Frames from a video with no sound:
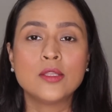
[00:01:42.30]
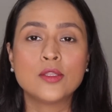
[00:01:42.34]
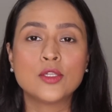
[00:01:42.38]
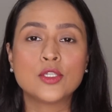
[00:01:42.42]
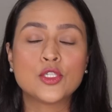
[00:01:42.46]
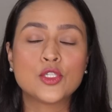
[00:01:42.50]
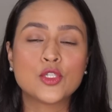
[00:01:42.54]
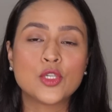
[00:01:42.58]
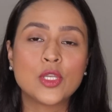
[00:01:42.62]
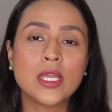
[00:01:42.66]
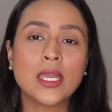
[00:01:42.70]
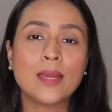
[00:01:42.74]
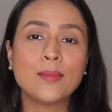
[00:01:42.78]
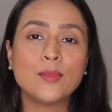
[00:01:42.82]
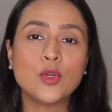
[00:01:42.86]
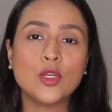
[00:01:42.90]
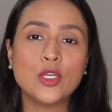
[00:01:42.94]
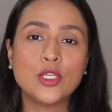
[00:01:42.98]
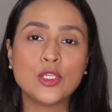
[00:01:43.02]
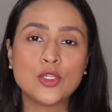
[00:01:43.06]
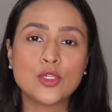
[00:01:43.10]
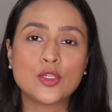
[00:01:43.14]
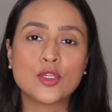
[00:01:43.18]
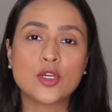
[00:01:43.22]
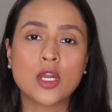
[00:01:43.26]
So today I'm
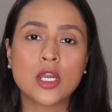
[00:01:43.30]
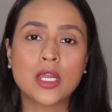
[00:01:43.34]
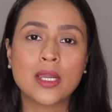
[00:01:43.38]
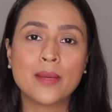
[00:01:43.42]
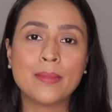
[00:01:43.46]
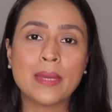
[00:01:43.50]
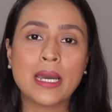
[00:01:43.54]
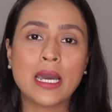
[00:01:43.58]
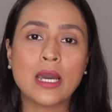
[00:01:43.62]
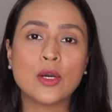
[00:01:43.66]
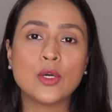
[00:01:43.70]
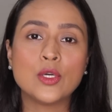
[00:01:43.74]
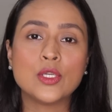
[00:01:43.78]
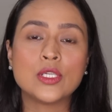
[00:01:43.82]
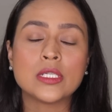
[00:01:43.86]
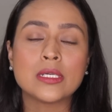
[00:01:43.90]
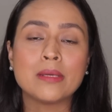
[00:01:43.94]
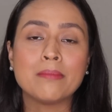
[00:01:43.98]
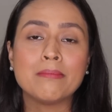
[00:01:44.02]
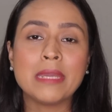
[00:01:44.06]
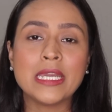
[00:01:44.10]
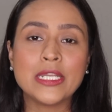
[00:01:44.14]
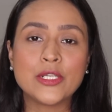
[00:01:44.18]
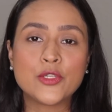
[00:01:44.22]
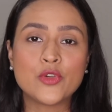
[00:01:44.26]
going to talk about
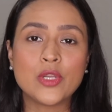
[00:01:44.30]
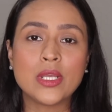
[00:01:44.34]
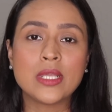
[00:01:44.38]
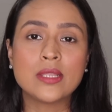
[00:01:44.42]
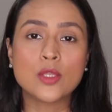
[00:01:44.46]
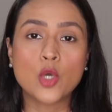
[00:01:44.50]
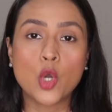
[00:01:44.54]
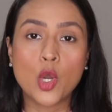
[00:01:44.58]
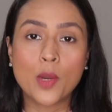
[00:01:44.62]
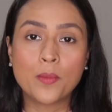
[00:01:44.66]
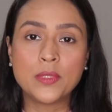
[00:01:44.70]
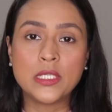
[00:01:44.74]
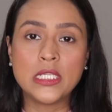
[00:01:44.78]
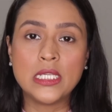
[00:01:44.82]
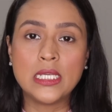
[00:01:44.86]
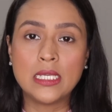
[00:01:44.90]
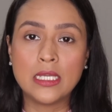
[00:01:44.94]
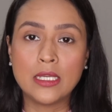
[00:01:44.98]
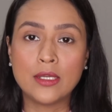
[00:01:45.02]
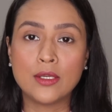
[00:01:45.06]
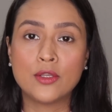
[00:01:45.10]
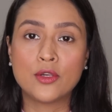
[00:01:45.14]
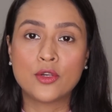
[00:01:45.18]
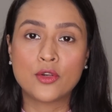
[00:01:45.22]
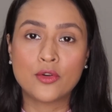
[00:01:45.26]
Matrix
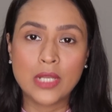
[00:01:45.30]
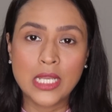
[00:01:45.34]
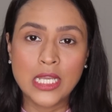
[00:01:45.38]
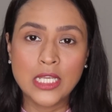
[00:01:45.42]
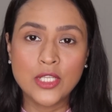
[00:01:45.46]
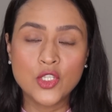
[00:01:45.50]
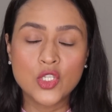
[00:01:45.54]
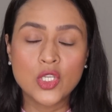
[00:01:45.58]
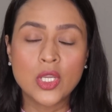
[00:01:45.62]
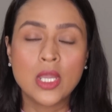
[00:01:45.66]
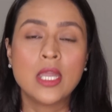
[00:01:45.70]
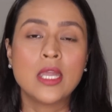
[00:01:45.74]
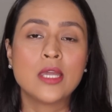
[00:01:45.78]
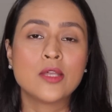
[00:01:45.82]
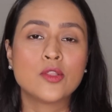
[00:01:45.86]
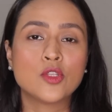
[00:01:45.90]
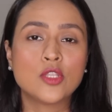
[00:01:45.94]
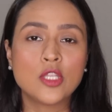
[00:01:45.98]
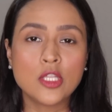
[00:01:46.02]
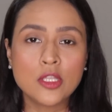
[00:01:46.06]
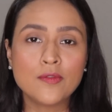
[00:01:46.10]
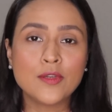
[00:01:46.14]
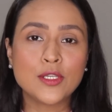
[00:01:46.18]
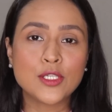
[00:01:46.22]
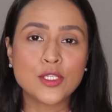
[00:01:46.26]
Opticare range. So
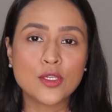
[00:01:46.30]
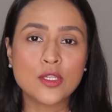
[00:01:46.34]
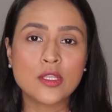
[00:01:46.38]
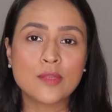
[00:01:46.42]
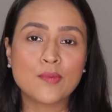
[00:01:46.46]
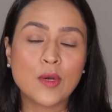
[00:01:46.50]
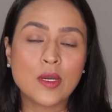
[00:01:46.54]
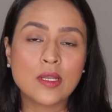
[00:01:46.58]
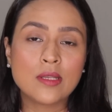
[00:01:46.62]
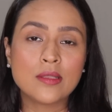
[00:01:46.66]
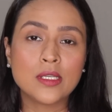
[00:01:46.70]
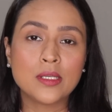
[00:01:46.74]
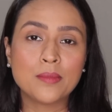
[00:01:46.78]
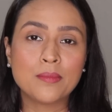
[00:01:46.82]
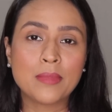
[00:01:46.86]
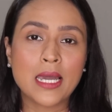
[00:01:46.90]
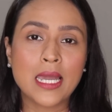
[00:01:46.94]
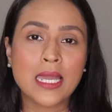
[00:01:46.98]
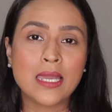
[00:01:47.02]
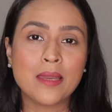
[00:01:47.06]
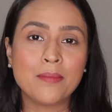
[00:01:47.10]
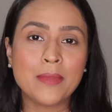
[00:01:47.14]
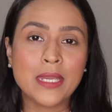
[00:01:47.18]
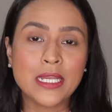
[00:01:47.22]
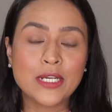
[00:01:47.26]
this video is sponsored
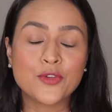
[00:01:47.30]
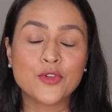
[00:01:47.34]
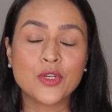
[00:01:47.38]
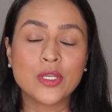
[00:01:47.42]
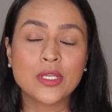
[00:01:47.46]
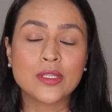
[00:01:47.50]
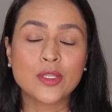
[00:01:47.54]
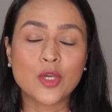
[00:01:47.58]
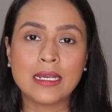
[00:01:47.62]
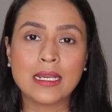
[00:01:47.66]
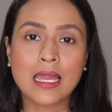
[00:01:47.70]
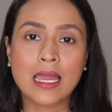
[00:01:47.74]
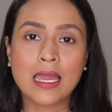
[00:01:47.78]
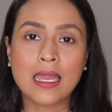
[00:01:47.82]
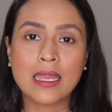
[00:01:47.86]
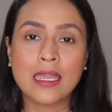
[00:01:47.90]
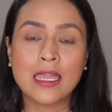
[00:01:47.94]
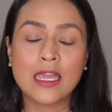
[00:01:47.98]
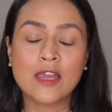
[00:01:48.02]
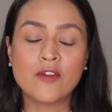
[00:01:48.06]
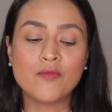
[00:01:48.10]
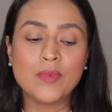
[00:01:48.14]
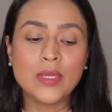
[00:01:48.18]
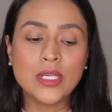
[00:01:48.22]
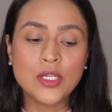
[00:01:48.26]
by Matrix. I
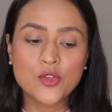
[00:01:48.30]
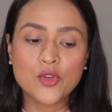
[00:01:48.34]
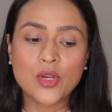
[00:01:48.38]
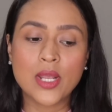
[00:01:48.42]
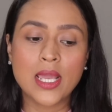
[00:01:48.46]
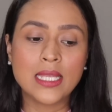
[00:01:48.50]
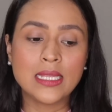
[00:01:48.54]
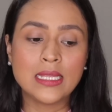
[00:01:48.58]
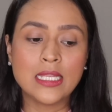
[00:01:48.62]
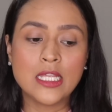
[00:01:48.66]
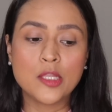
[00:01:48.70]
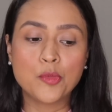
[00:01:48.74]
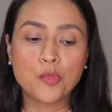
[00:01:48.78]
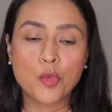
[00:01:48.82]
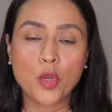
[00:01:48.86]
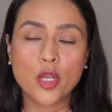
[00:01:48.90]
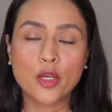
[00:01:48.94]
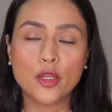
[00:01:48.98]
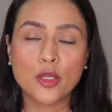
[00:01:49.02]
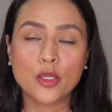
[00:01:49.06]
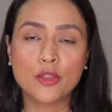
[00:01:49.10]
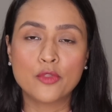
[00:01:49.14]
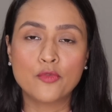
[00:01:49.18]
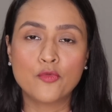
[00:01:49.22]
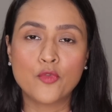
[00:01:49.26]
have been trying these
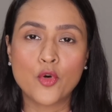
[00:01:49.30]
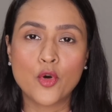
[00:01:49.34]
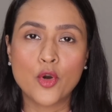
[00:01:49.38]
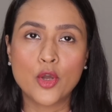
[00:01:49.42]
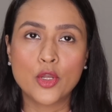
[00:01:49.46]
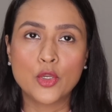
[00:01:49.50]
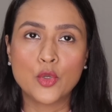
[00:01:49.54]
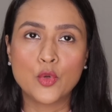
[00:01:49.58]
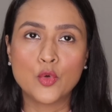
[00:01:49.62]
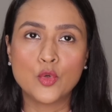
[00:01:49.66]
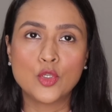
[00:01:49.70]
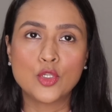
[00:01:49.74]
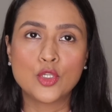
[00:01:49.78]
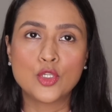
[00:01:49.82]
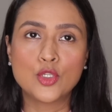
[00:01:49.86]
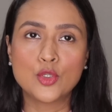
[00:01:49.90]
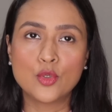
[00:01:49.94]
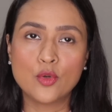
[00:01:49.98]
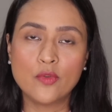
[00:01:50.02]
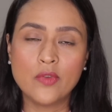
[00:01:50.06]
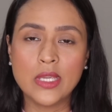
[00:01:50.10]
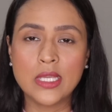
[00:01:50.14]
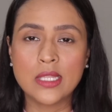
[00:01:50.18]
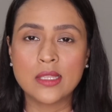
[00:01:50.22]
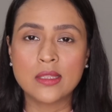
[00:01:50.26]
products for good
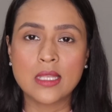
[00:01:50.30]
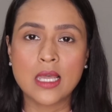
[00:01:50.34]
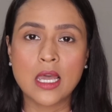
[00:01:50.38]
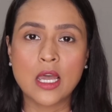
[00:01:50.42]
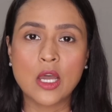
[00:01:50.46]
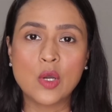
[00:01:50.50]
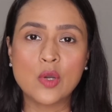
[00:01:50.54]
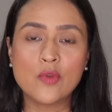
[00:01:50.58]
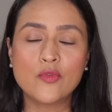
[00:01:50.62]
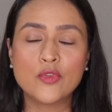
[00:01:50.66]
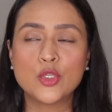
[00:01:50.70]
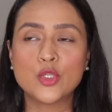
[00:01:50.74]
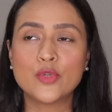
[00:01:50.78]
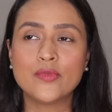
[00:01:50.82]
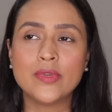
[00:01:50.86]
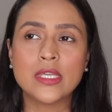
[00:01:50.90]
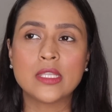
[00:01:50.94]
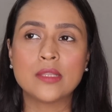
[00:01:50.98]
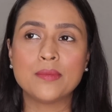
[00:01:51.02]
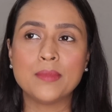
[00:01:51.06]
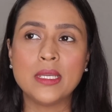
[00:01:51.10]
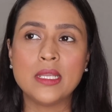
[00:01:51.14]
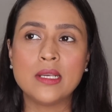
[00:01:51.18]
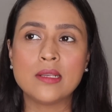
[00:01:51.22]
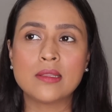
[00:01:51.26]
2 weeks now. 2
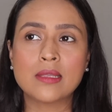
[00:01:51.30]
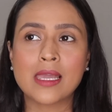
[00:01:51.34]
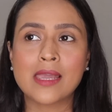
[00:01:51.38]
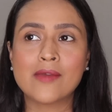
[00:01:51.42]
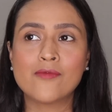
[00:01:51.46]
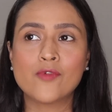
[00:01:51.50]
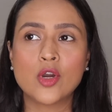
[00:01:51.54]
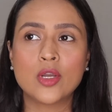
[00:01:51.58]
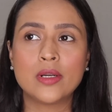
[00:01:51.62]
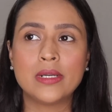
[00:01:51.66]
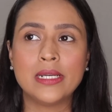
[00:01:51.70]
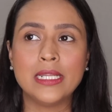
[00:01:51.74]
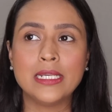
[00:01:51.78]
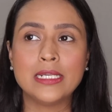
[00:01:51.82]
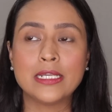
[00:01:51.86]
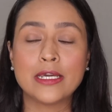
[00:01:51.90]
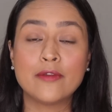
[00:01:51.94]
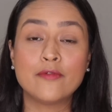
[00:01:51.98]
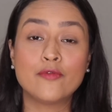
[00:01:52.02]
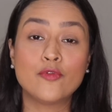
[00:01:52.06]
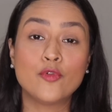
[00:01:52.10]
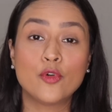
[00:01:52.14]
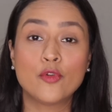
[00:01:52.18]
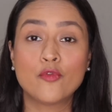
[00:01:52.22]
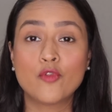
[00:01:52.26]
weeks means I've already
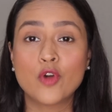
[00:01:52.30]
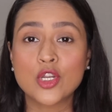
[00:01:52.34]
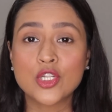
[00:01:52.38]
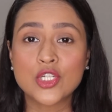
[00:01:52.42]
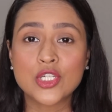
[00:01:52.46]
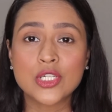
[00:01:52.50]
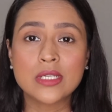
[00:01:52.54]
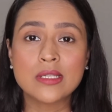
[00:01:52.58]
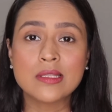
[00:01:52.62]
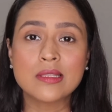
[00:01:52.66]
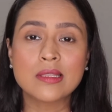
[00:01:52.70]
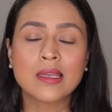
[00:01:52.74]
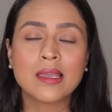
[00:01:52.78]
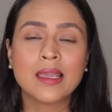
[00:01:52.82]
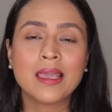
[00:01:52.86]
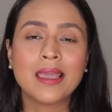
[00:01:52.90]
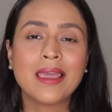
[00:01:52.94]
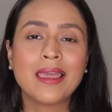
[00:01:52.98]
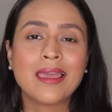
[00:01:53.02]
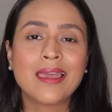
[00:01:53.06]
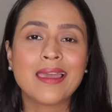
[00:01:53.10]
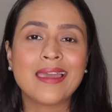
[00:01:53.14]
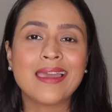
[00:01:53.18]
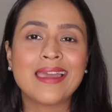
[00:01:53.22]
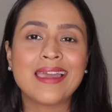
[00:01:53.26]
done 4 washes,
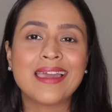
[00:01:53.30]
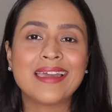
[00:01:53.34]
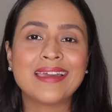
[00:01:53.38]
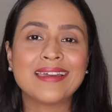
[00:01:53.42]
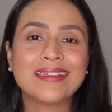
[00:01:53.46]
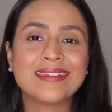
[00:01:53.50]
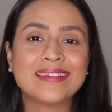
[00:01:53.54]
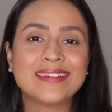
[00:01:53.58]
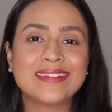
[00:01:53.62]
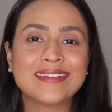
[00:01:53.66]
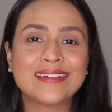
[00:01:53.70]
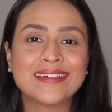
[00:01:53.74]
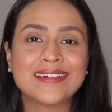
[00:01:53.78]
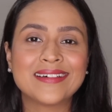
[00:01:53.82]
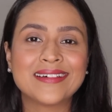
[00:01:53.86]
and